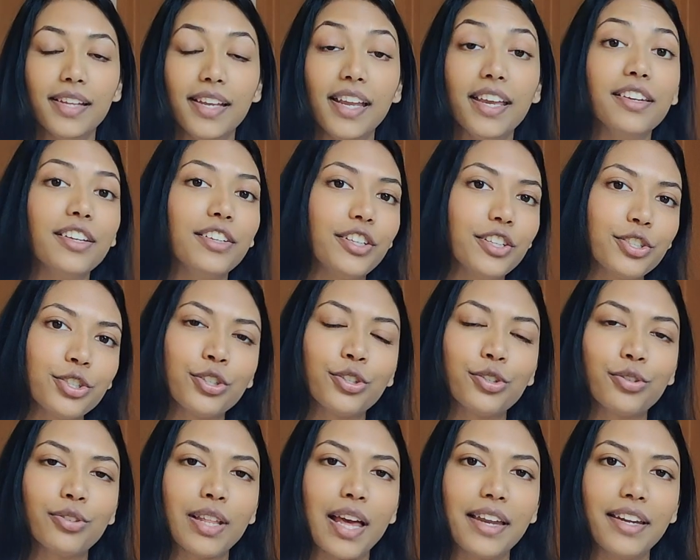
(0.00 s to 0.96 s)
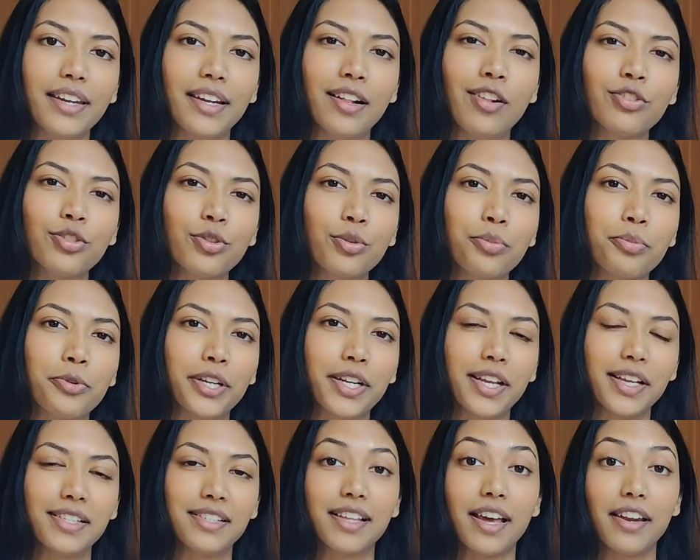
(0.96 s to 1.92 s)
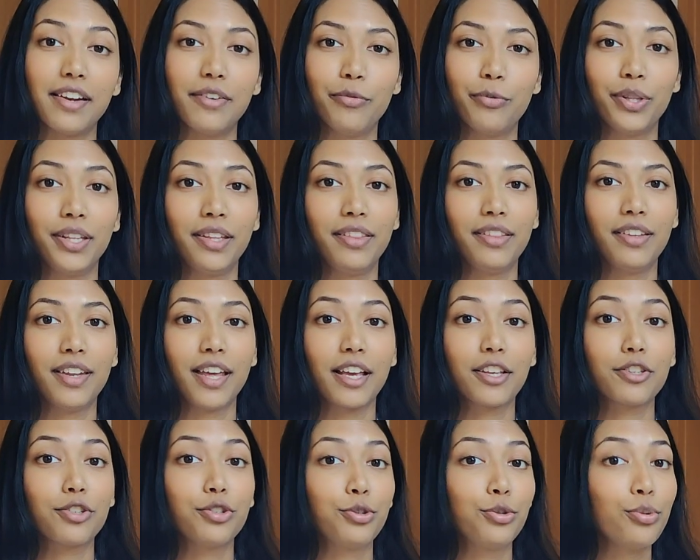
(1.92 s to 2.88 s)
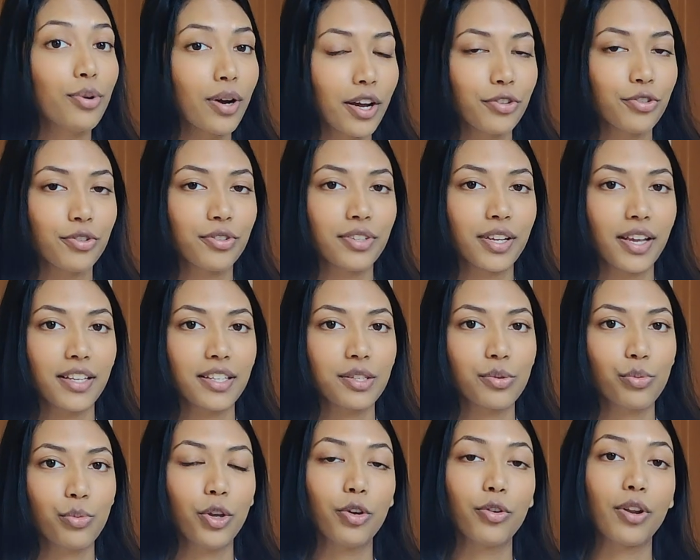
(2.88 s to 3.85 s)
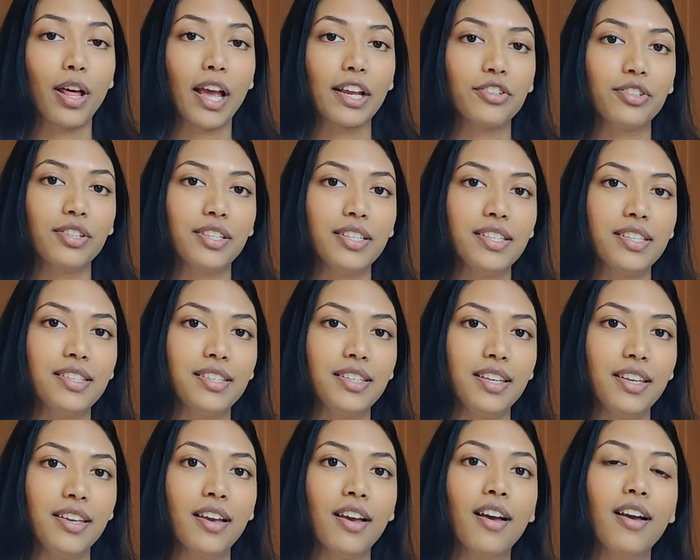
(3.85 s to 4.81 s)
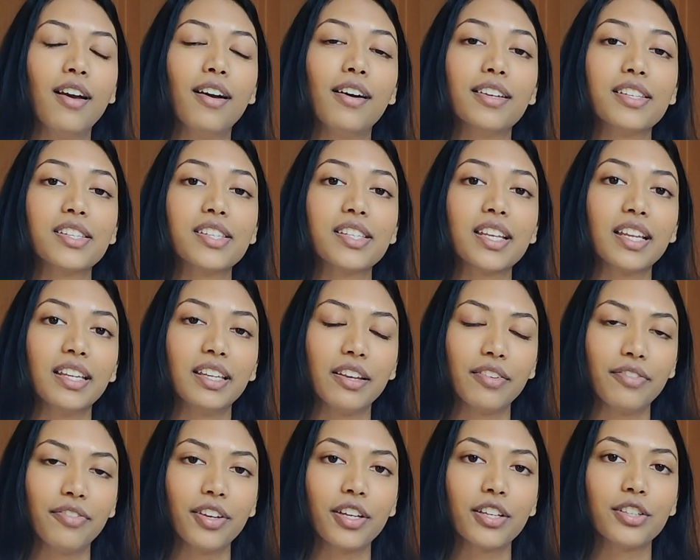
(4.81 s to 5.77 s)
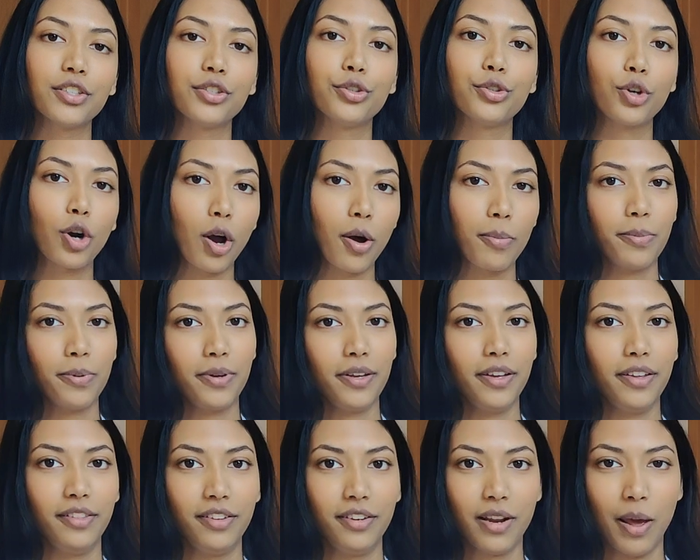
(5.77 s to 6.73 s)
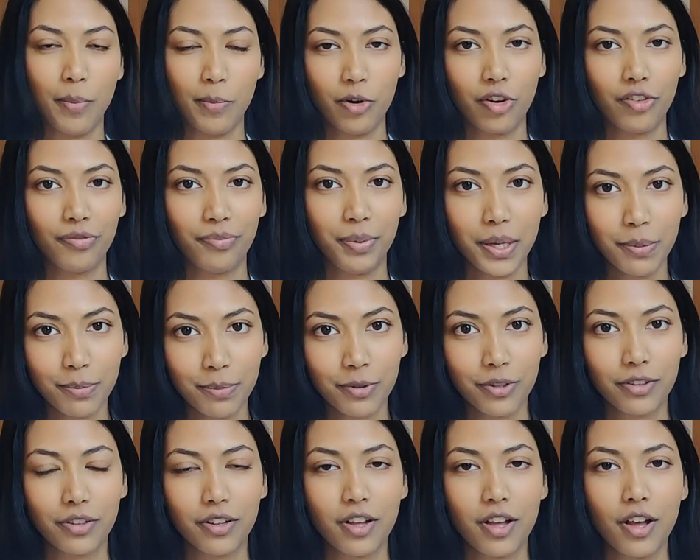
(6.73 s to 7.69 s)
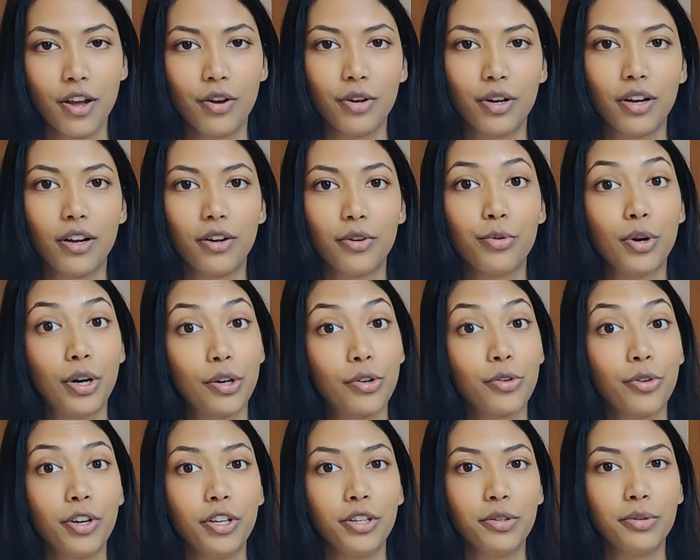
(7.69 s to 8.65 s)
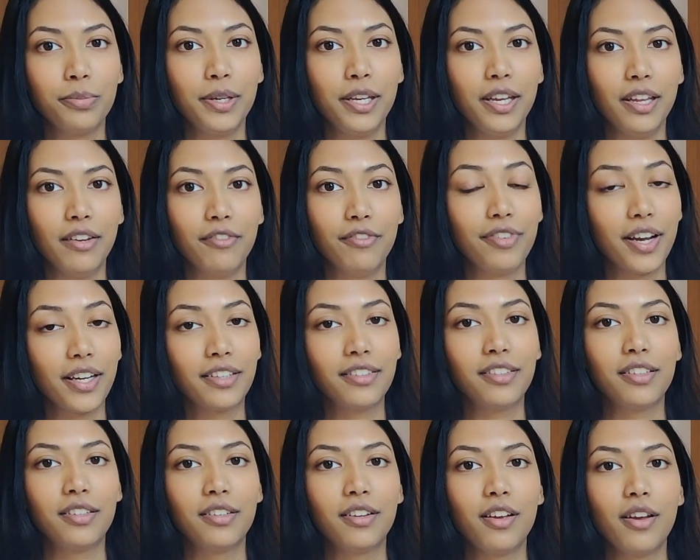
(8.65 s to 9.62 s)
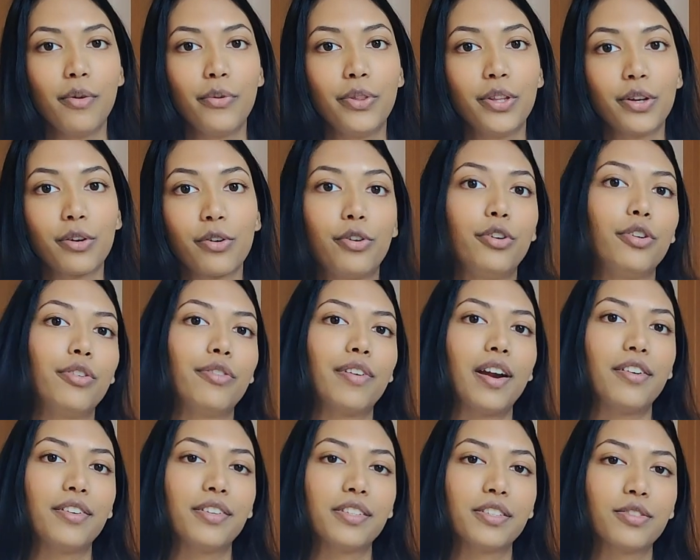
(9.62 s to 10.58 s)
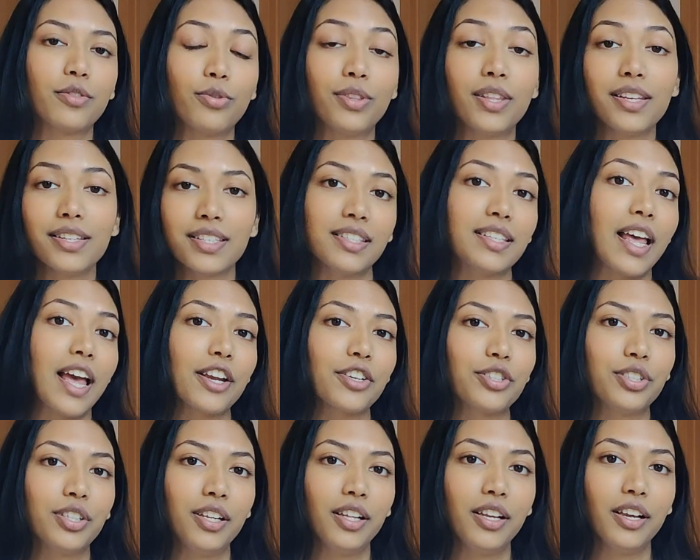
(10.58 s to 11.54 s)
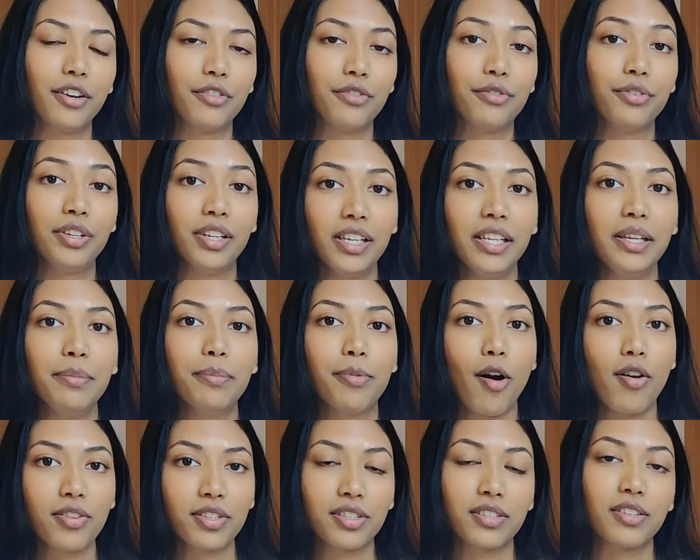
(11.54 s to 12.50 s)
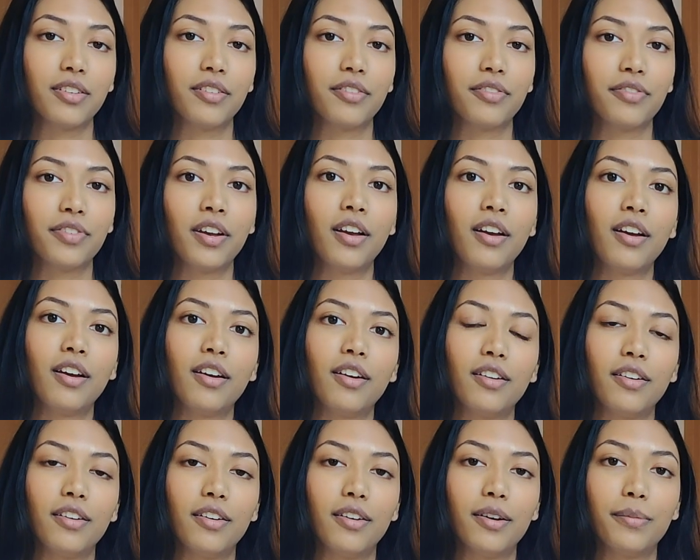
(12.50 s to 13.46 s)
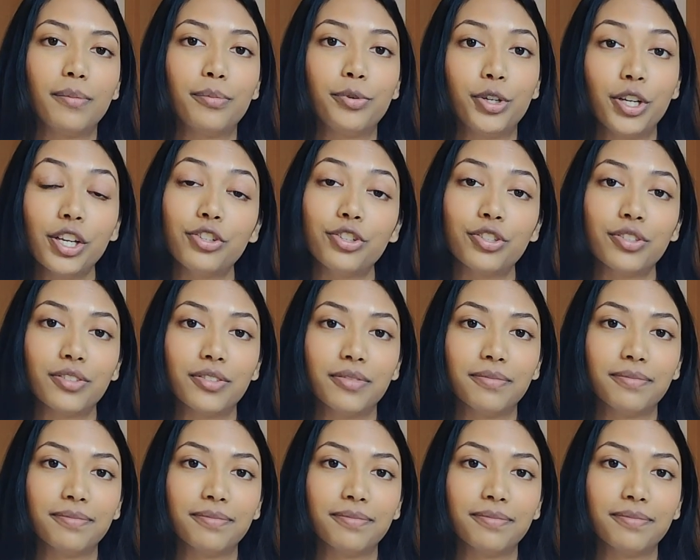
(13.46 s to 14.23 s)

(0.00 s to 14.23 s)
In addition to that, it also predicts that within the next two hundred days, we could actually see a significant drop in the number of people uh, who are going to be infected with the coronavirus. So this is actually a really positive uh, prediction.